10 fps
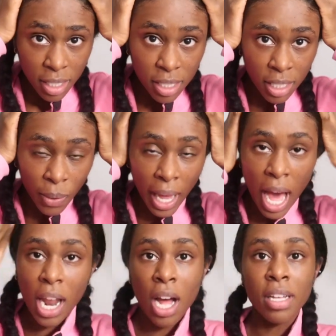So it
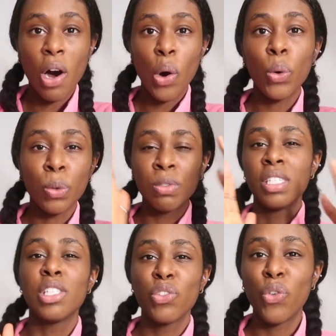kind of holds
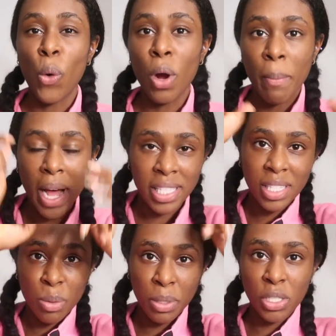its form. I
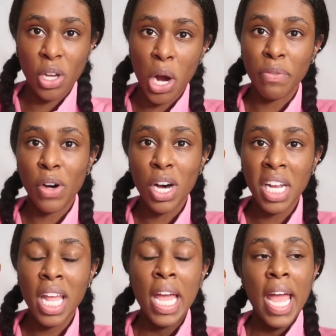still put a scarf
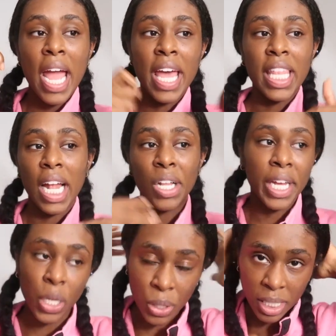on and then I
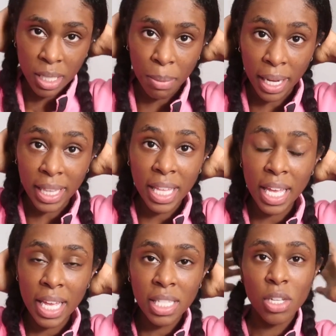like go to sleep like
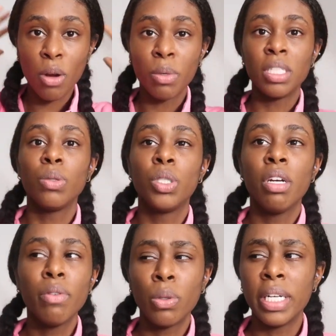this or
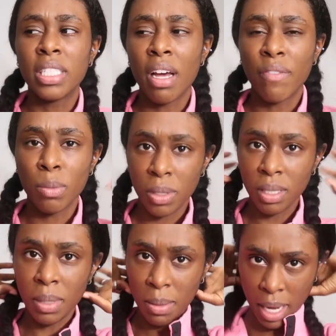whichever way is comfortable.
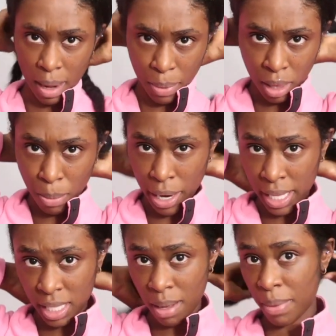Sometimes I got to put the
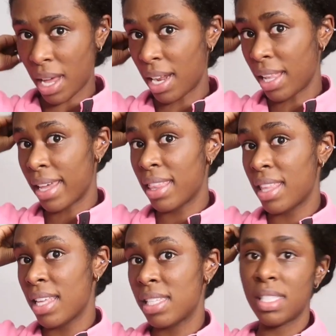braids up kind of like
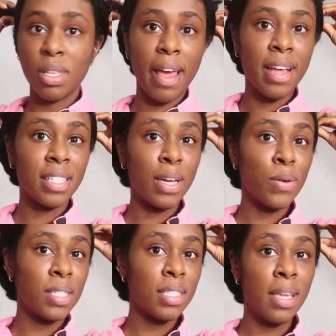this as I go
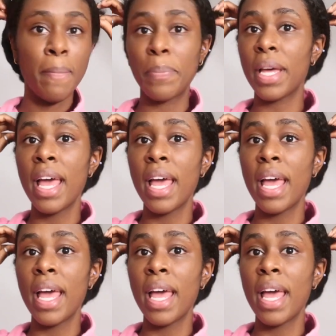to sleep.